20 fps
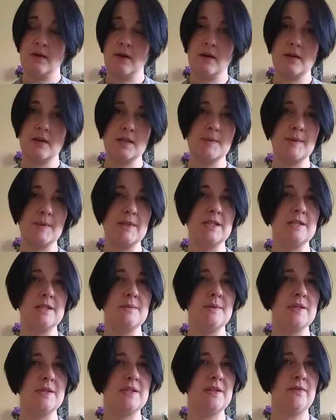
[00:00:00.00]
I'd expect it to
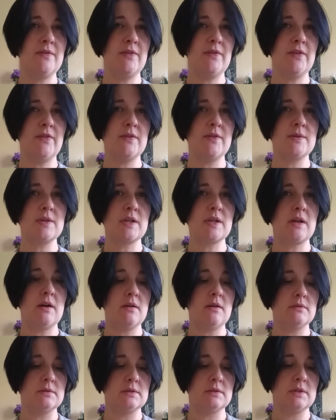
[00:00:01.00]
be stiffer if it was a
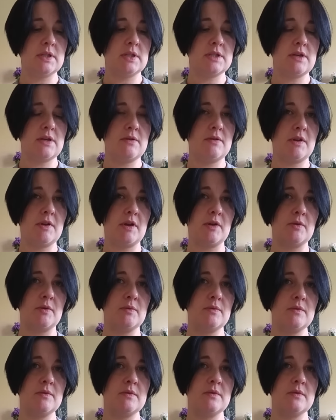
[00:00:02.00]
cotton. I don't know.